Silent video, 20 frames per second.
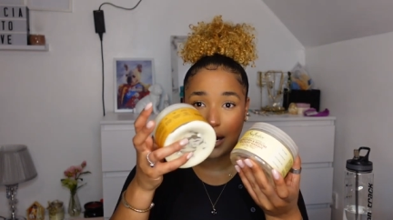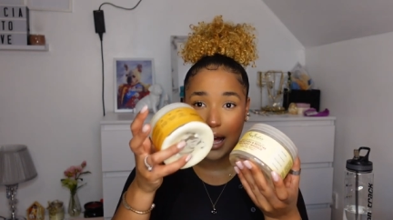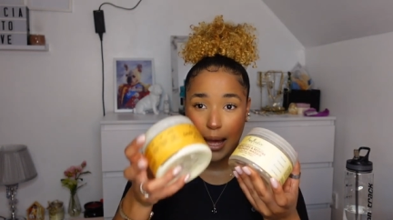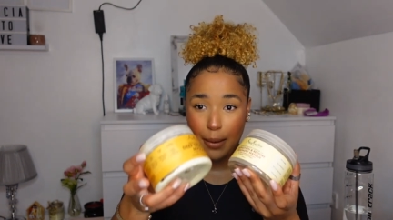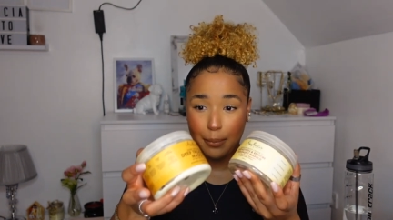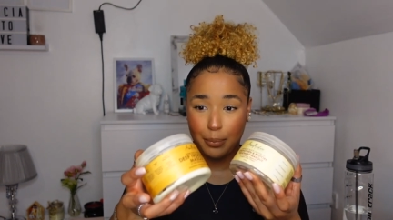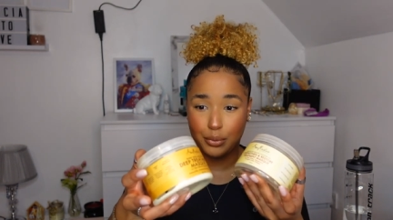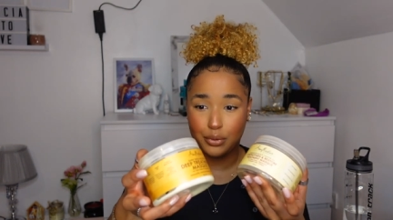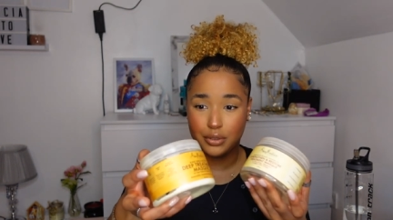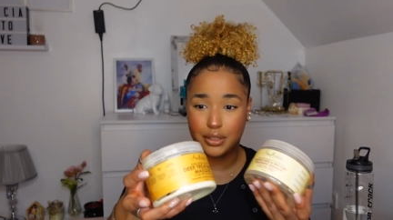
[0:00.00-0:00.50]
I
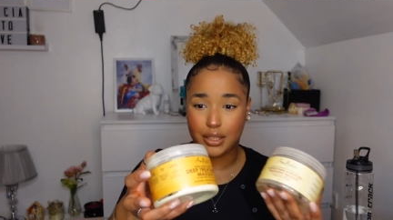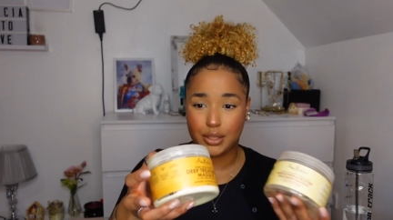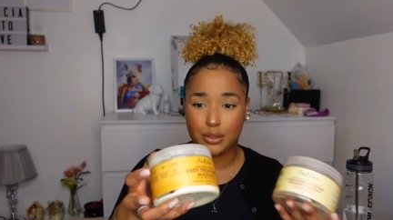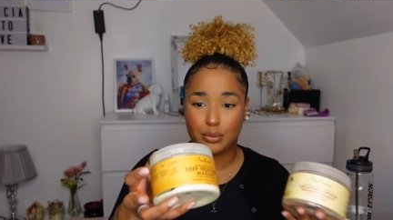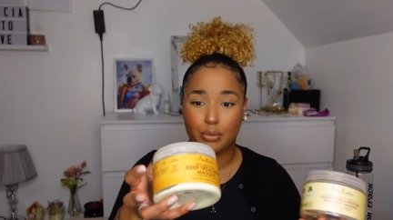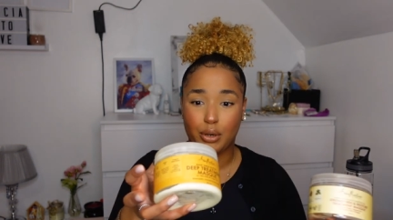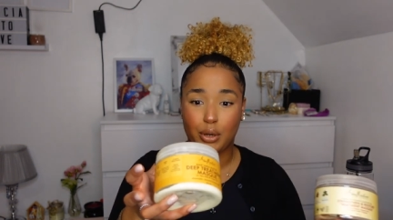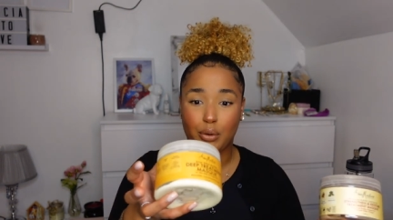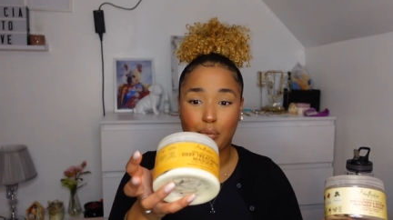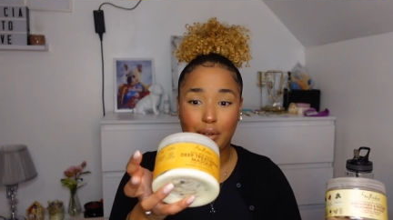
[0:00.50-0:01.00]
bought this
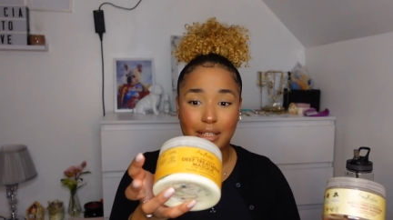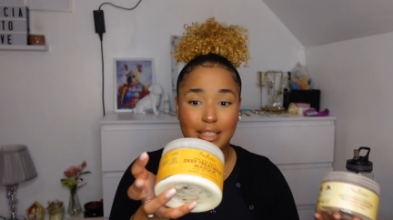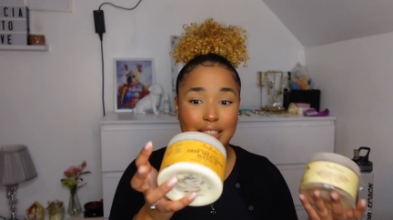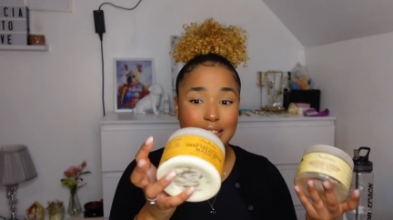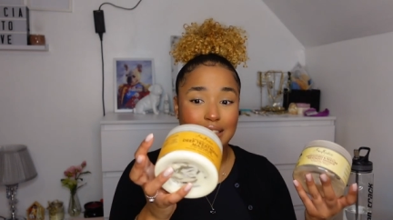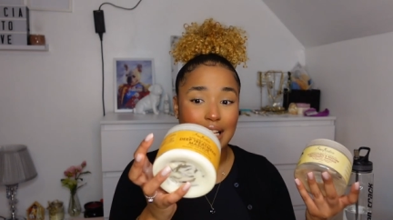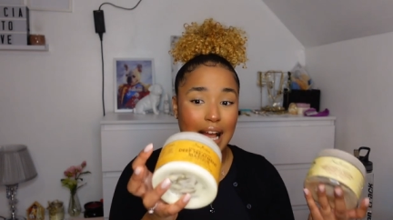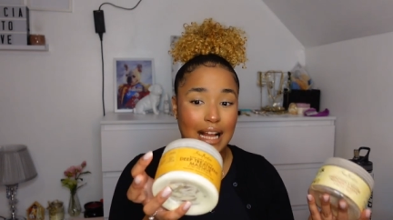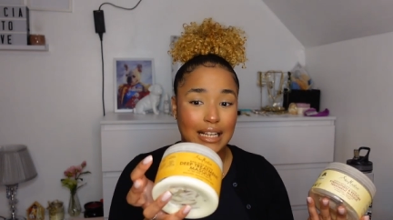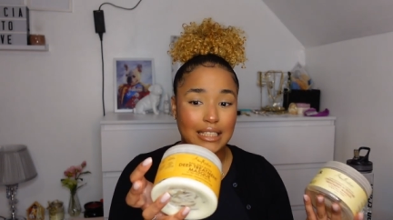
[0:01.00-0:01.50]
one, which
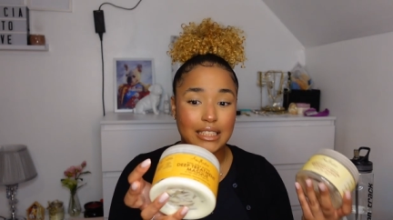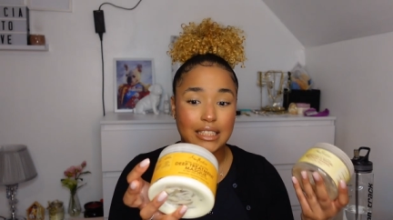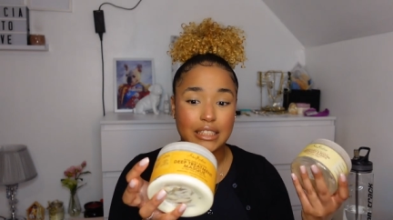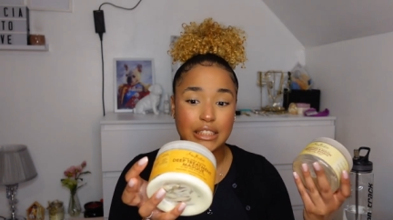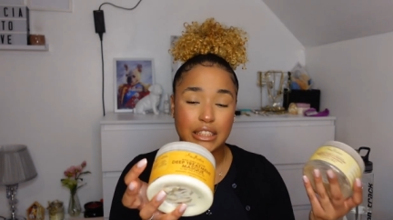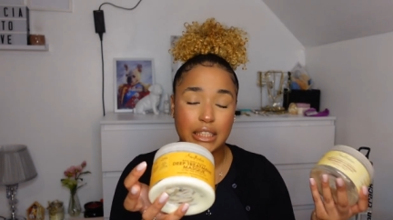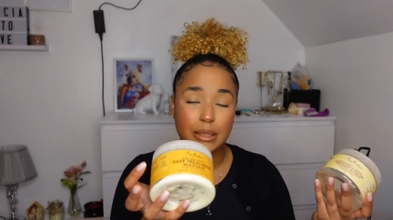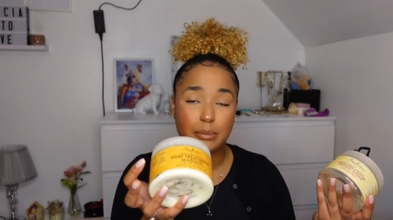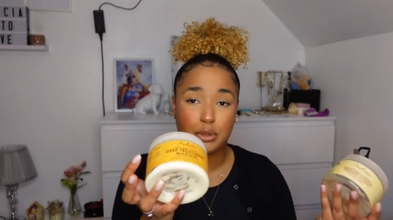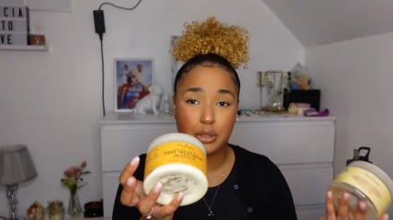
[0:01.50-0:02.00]
is actually
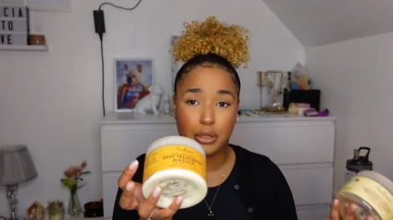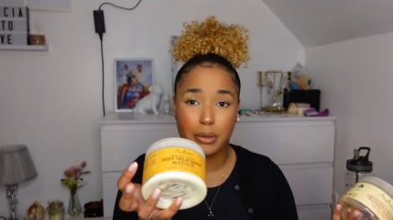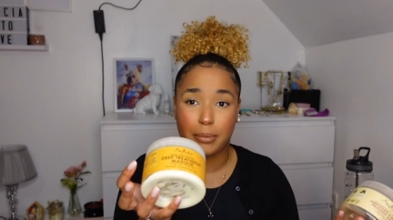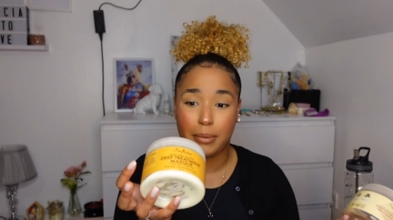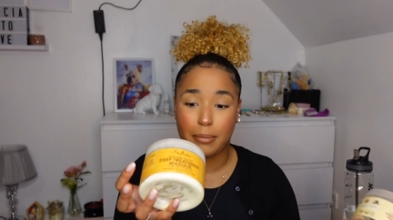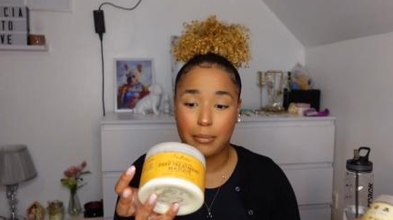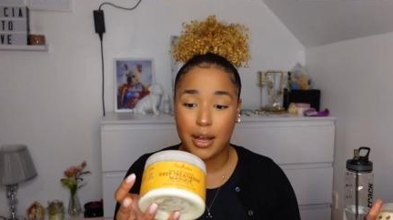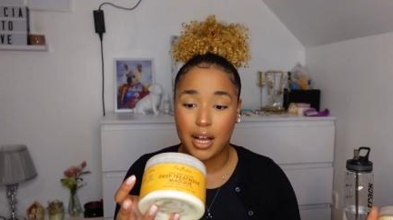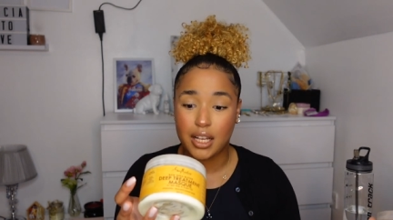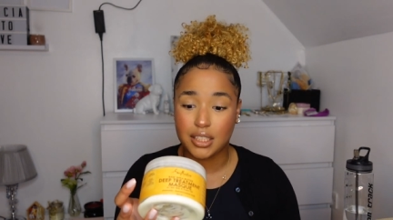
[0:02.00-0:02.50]
a deep
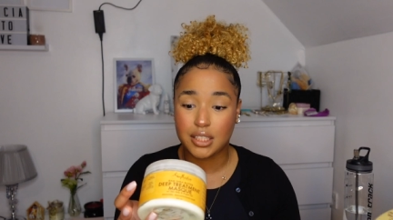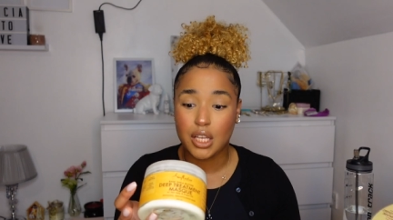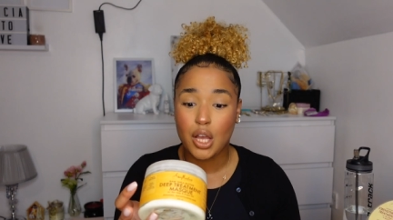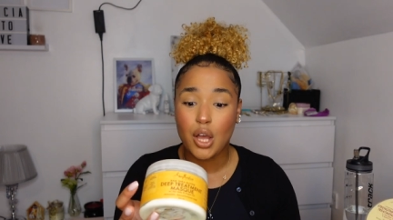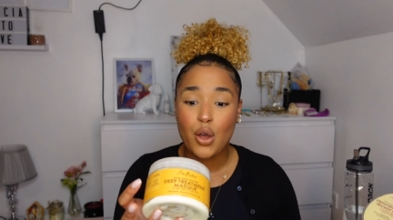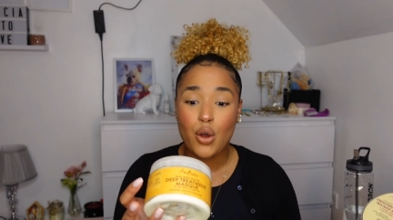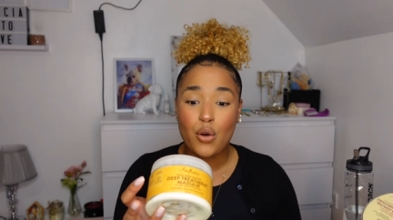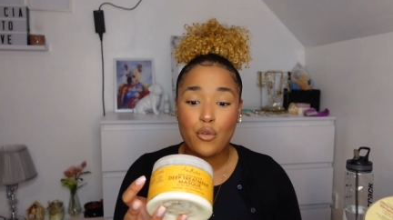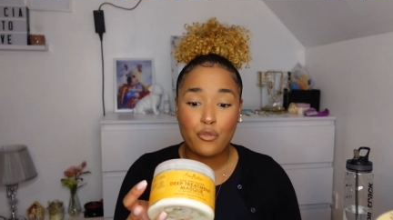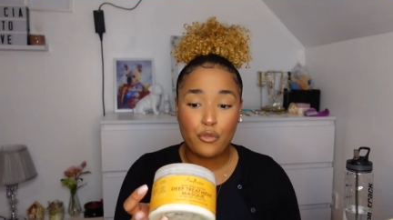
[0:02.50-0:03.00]
treatment mask
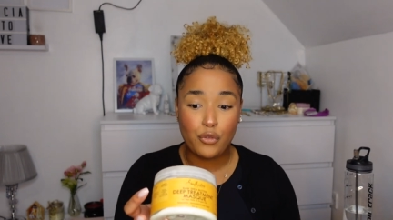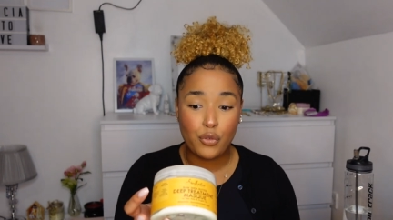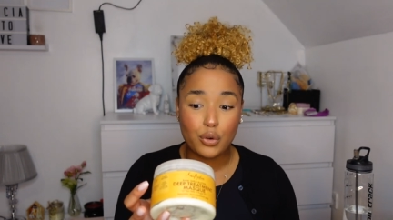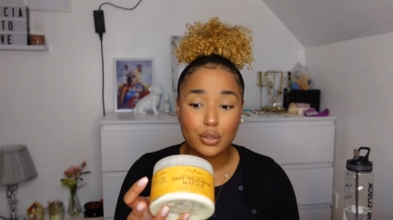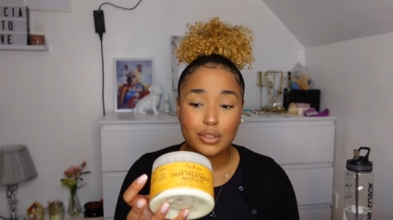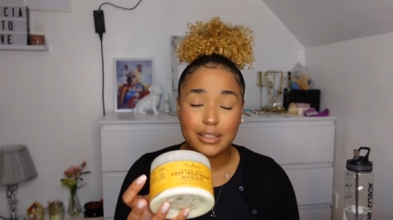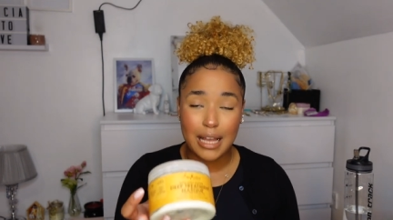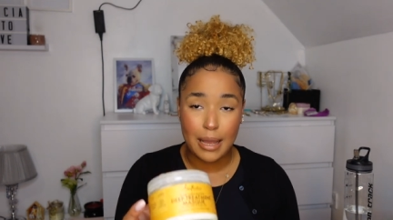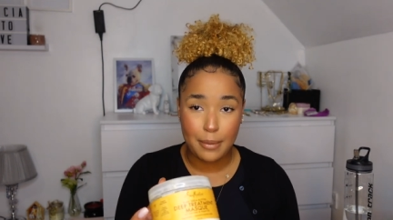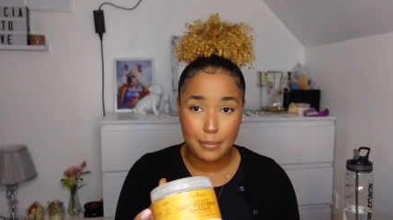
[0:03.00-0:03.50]

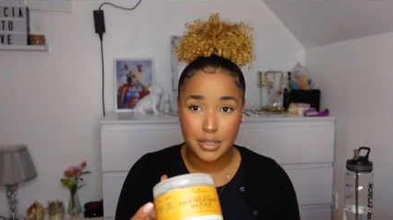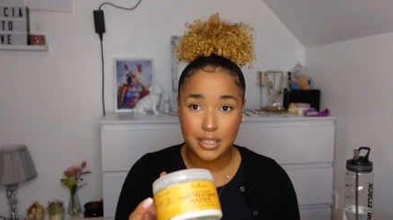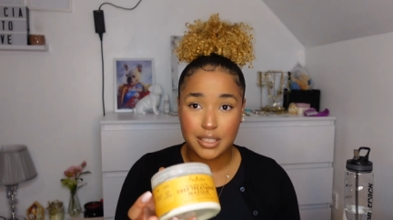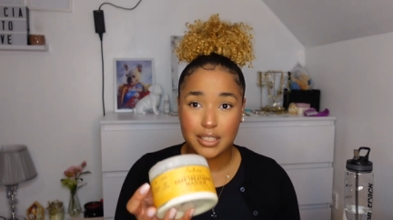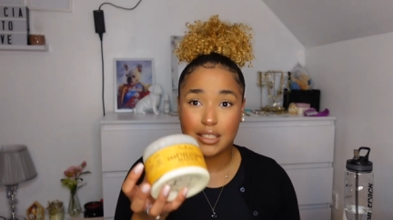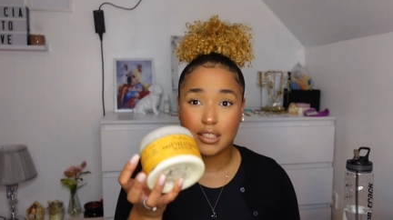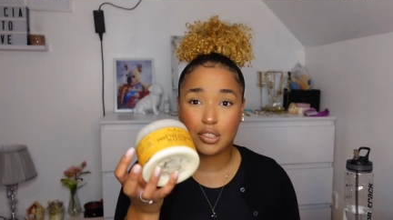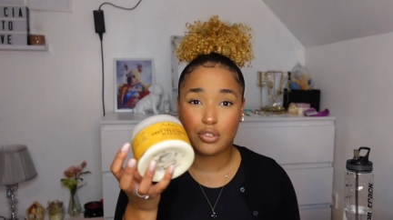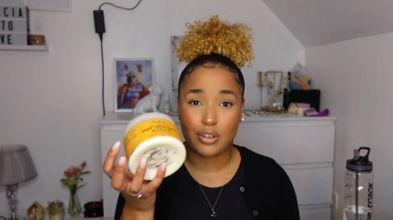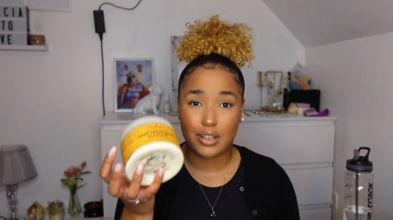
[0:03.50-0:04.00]
for damage
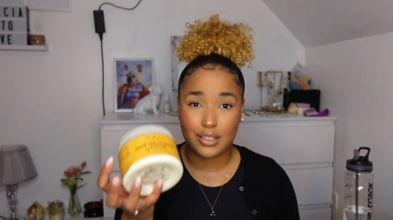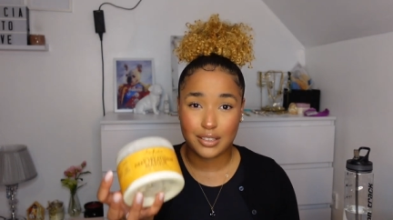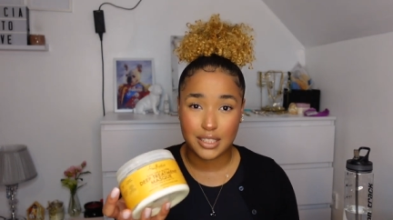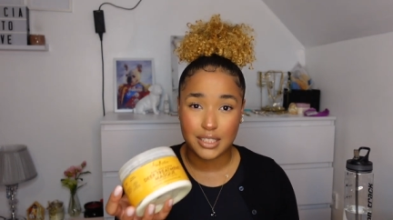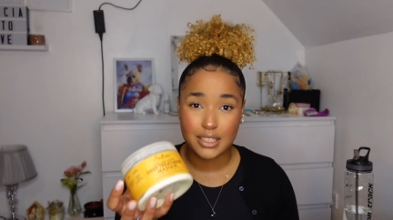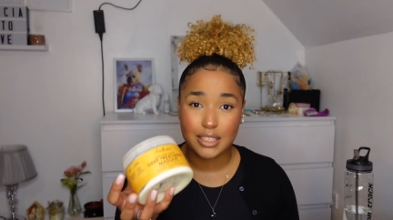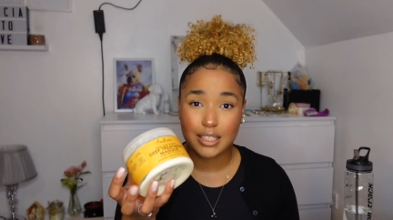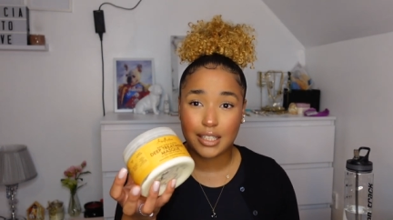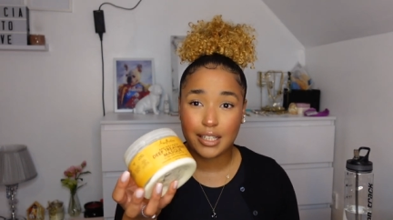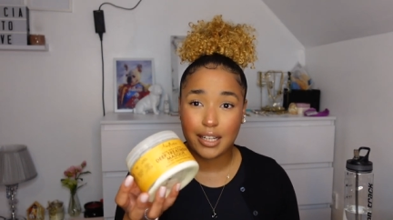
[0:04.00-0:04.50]
and
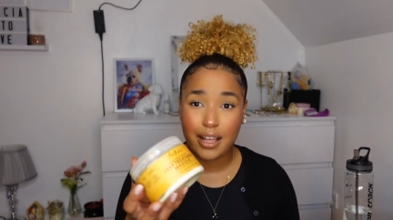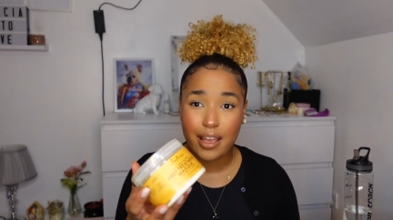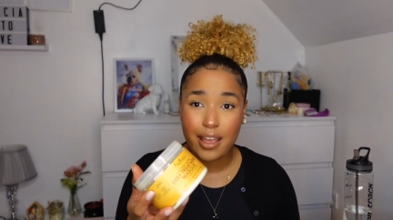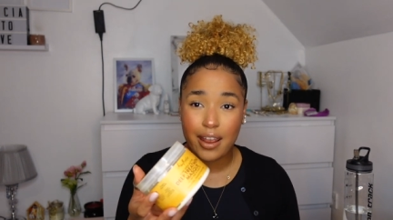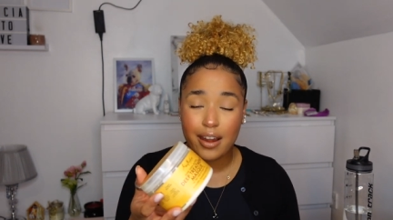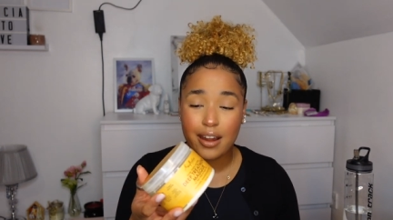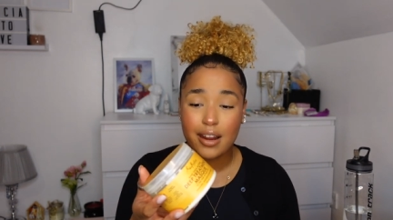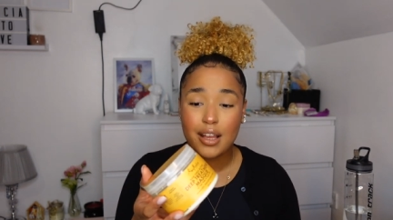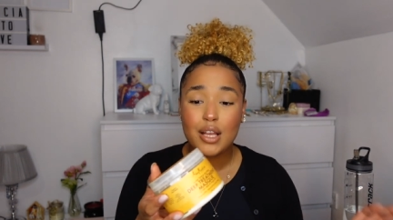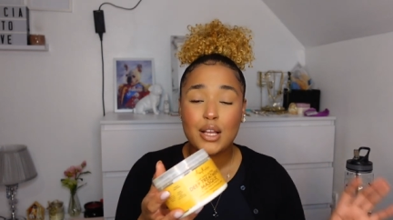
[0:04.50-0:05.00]
transitioning
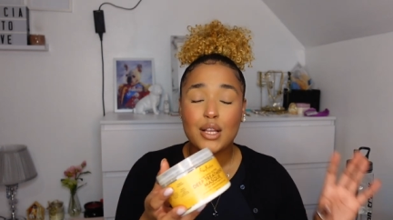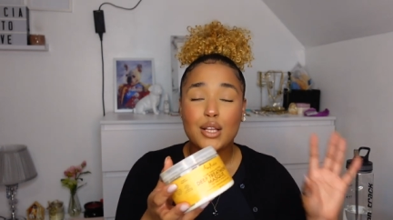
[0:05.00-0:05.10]
hair.